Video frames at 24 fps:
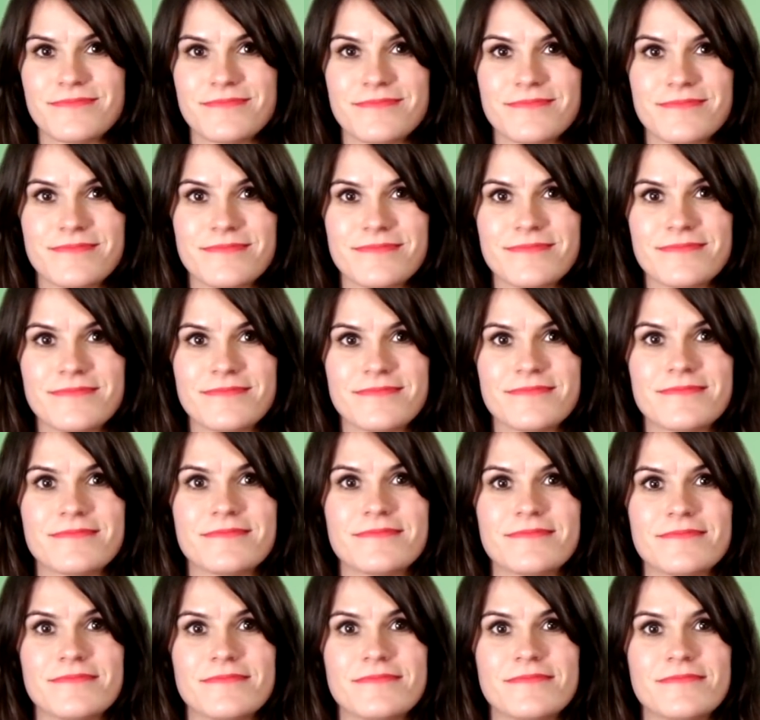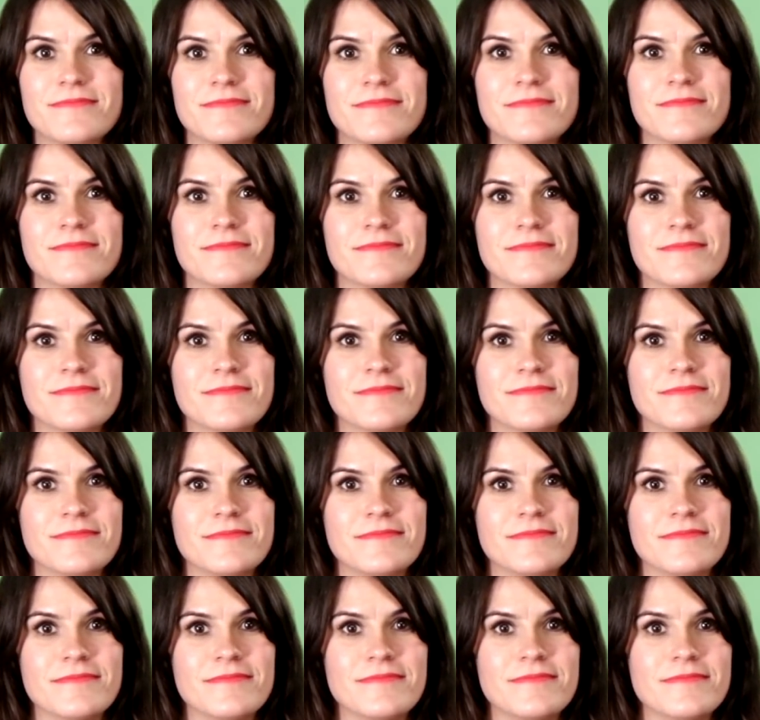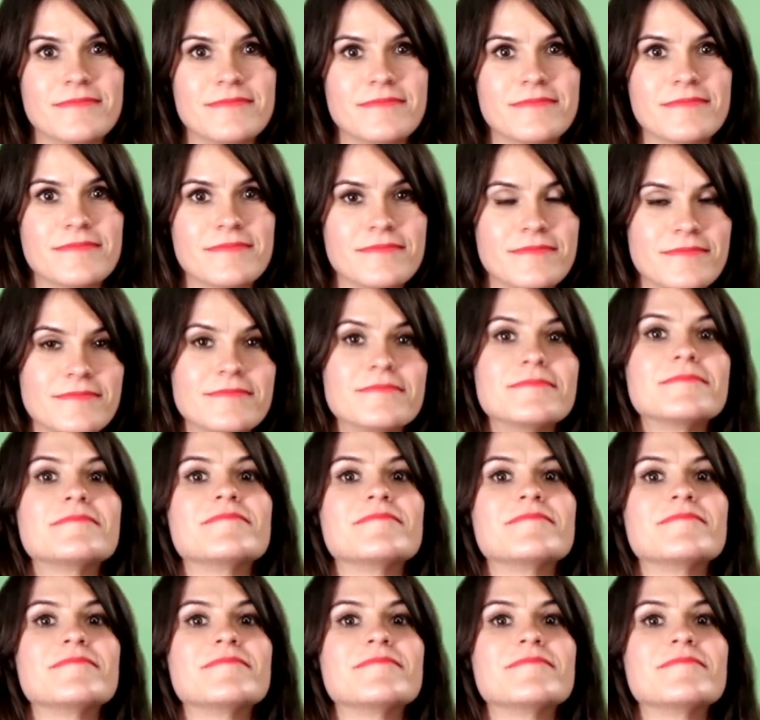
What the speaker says: (silent)